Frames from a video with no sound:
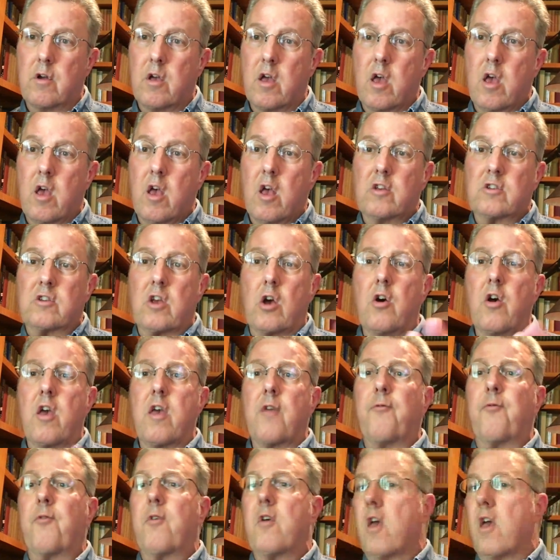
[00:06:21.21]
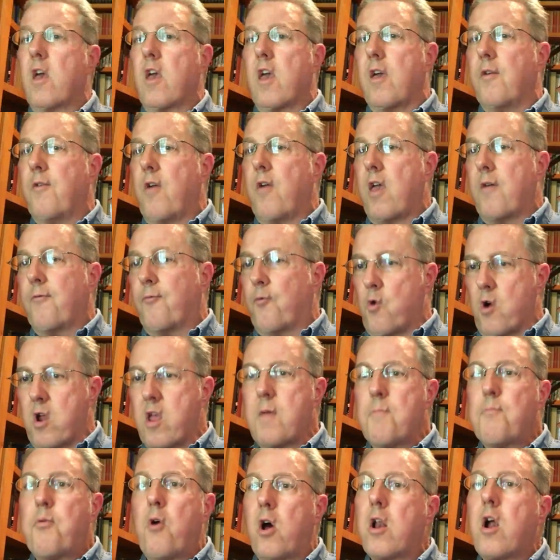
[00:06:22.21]
Mm-hmm. So if, if, if
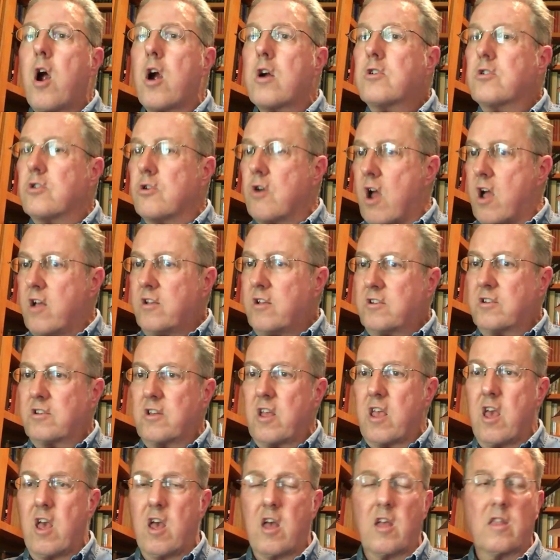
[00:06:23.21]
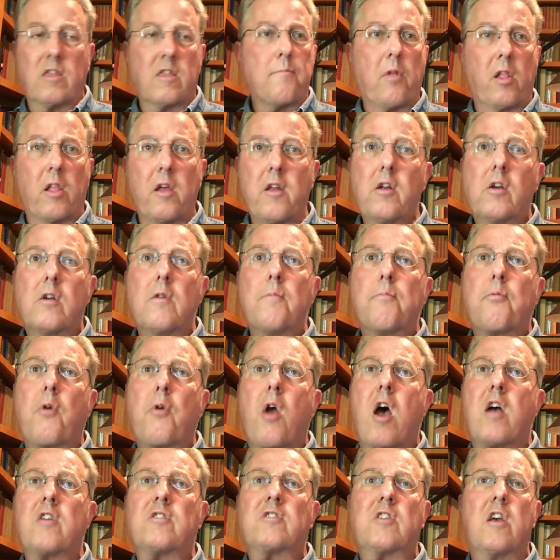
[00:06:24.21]
we put our trust in the political
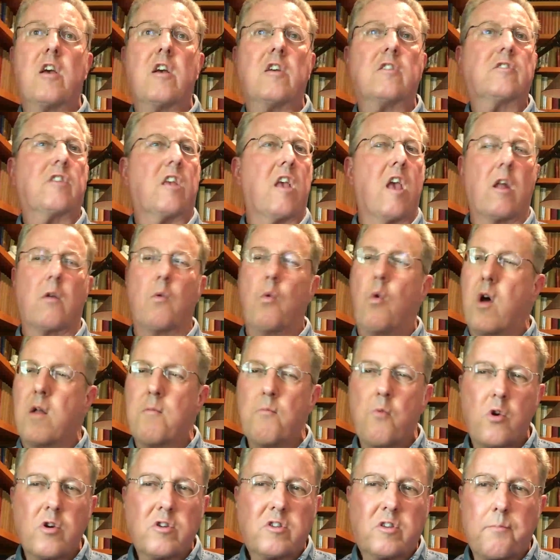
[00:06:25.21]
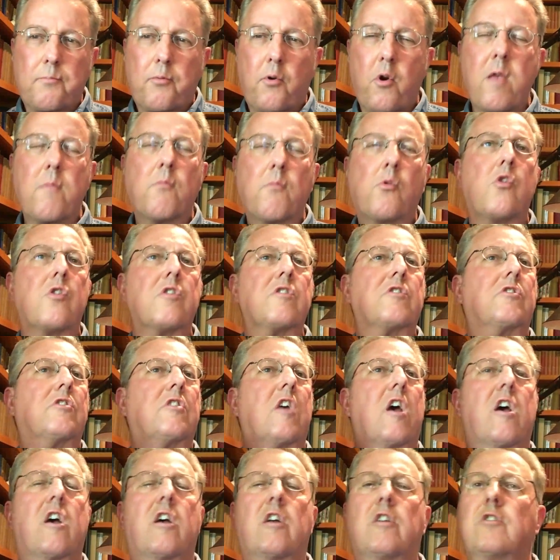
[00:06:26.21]
process, in one more Supreme
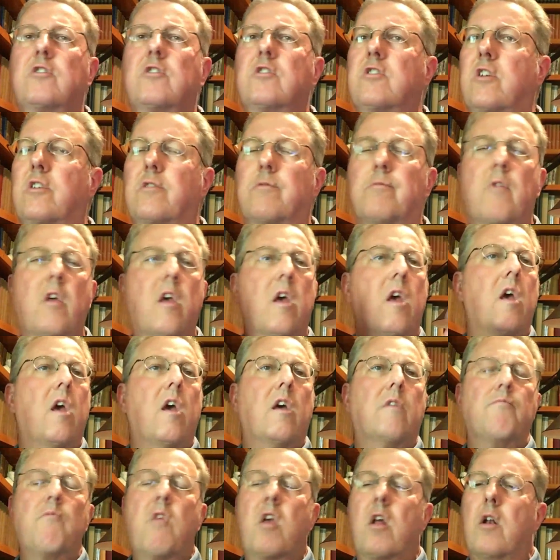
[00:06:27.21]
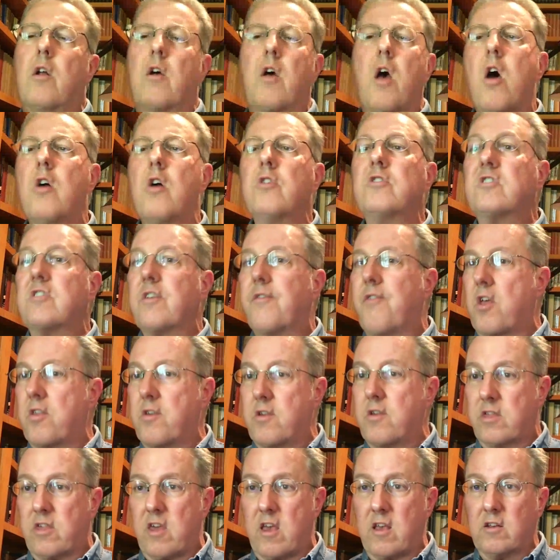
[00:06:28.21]
Court judge, and yeah. you know a host of
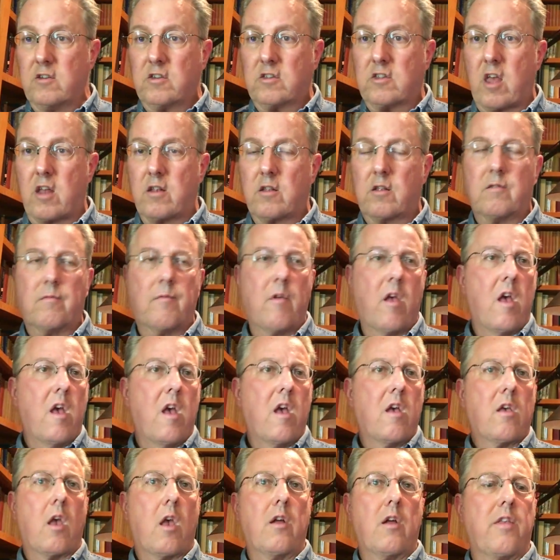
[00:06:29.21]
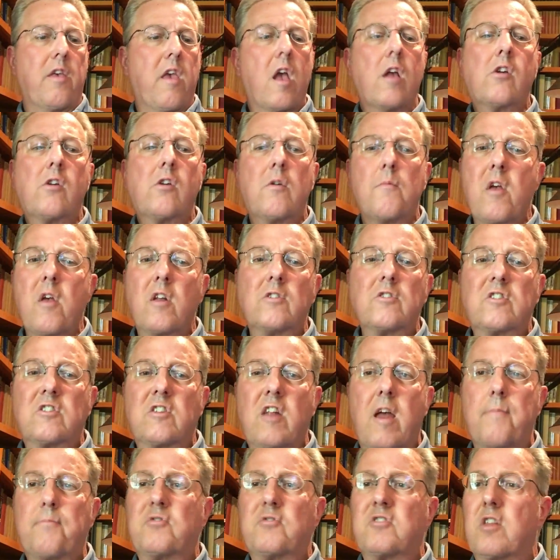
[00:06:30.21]
other things that you know the incremental
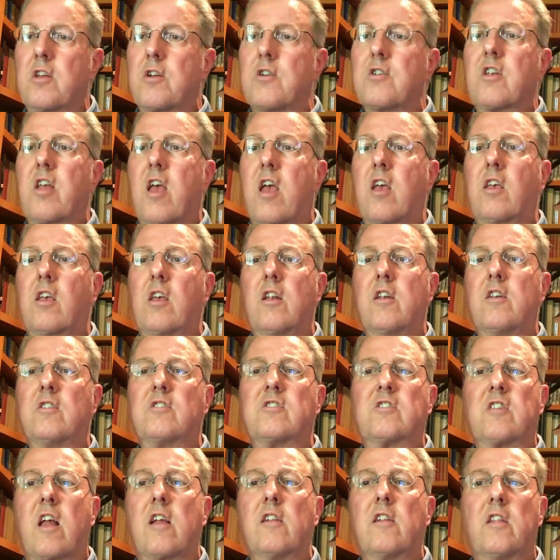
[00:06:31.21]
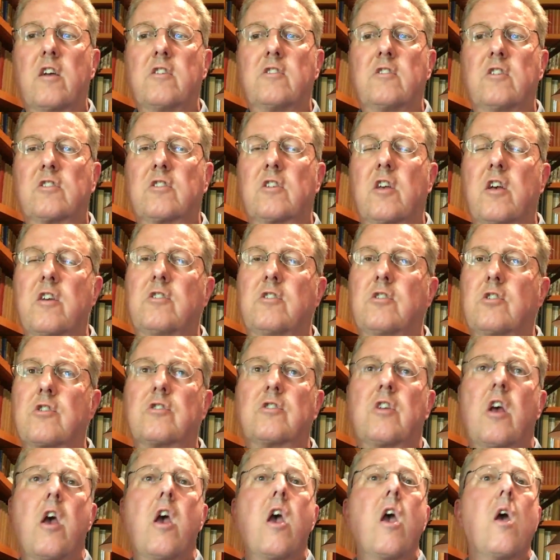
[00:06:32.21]
steps that are taken in state
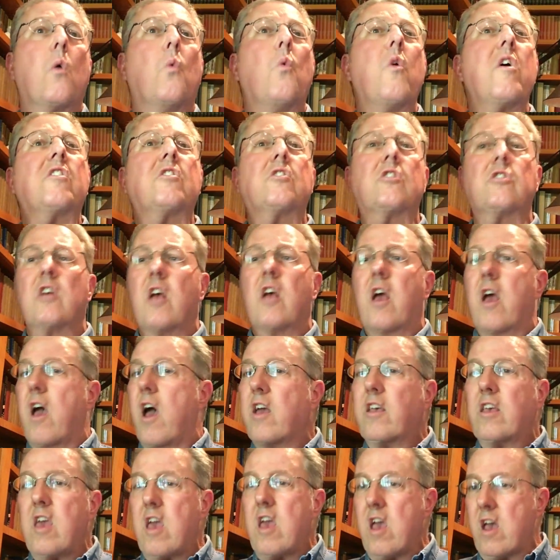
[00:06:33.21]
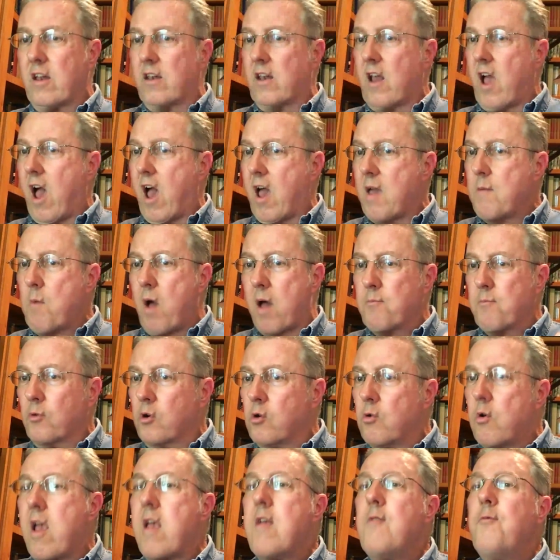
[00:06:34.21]
legislatures, which again I'm,
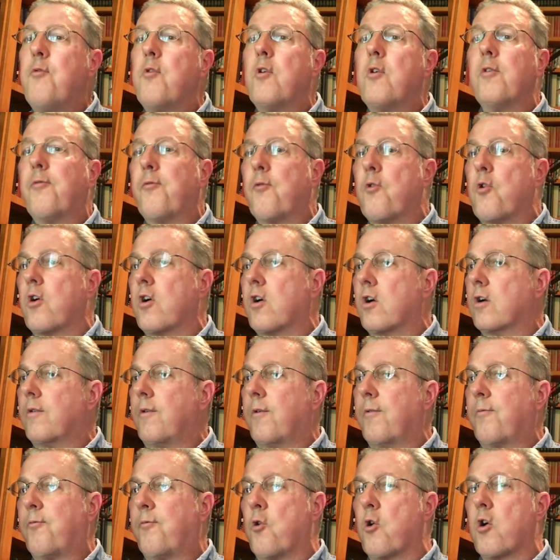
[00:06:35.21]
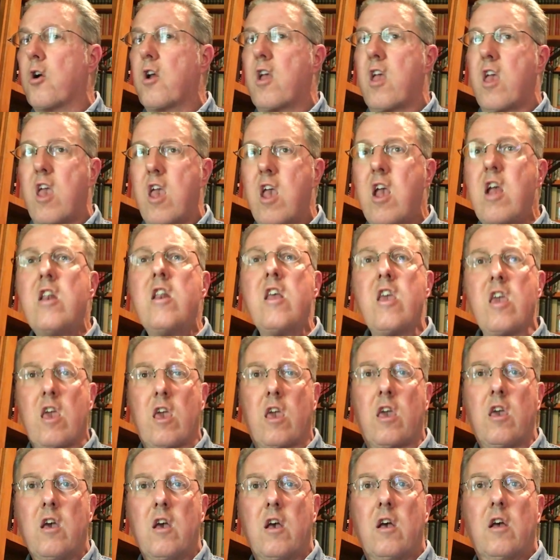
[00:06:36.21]
I'm grateful for for
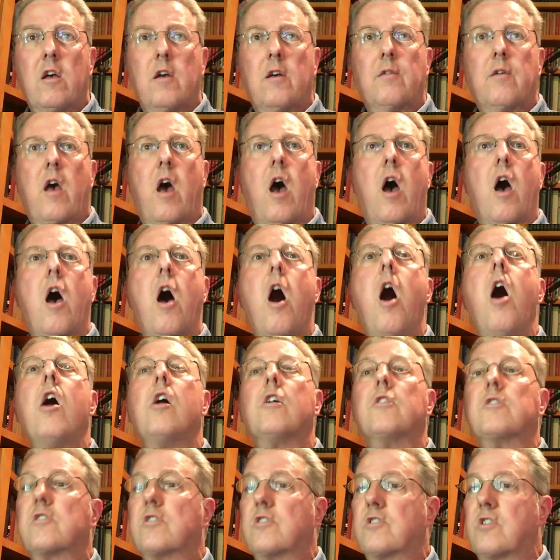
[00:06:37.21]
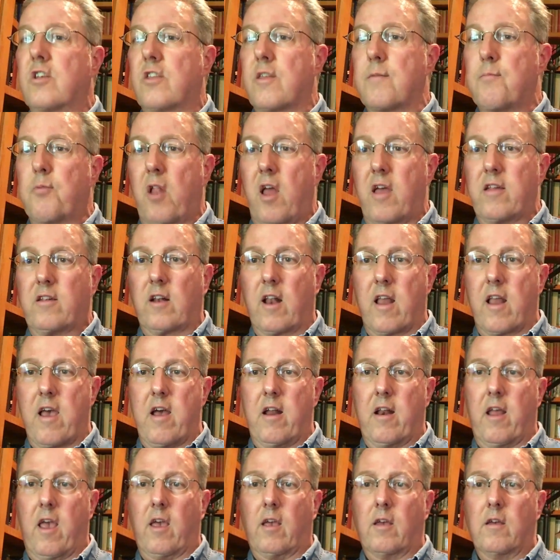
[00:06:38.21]
any uh, halt to the
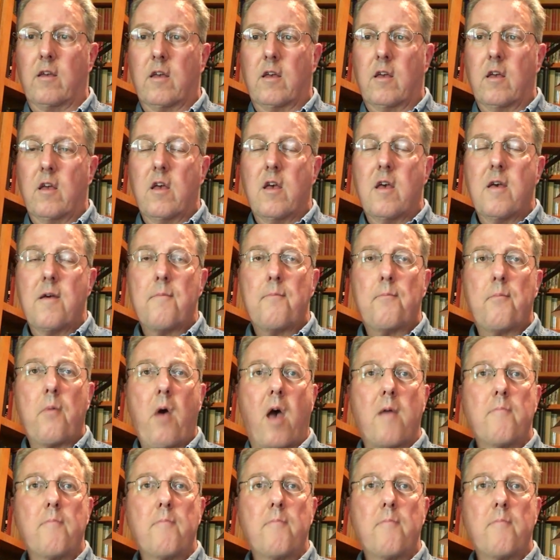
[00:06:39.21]
bloodletting. Yes.